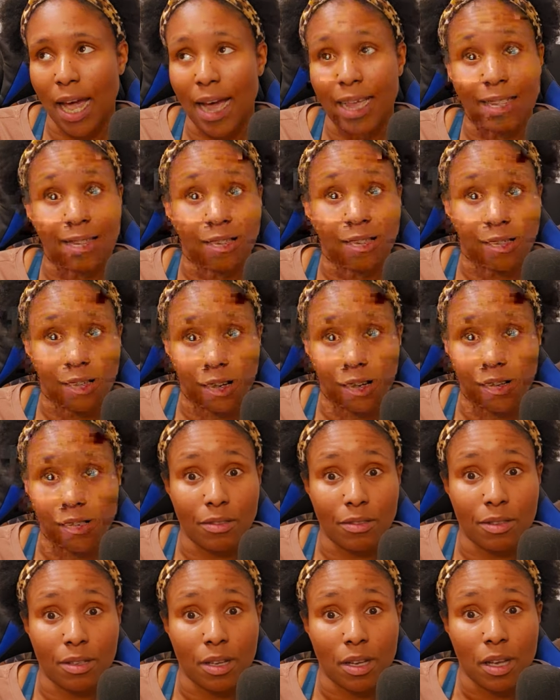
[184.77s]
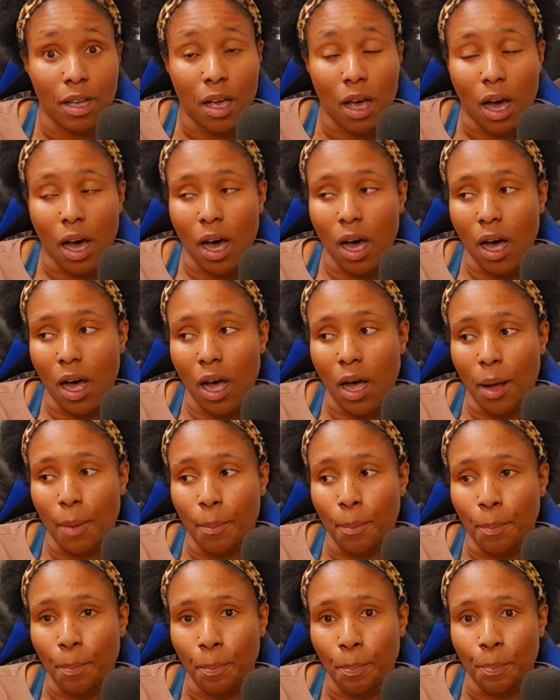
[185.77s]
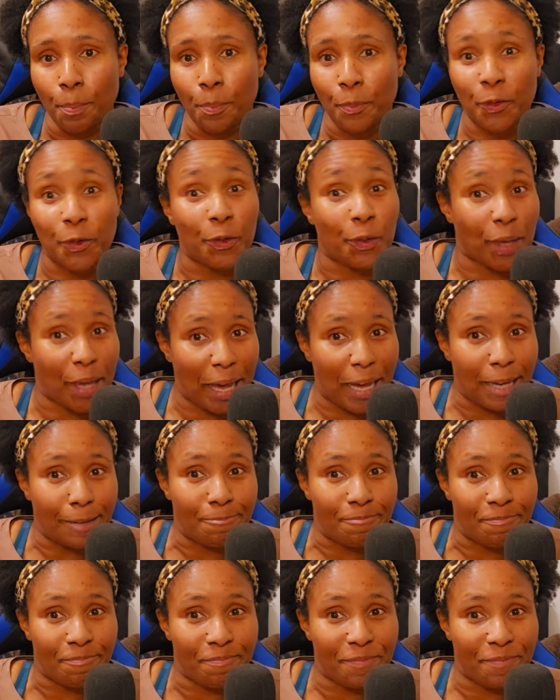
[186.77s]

as an adult. Um, so yeah,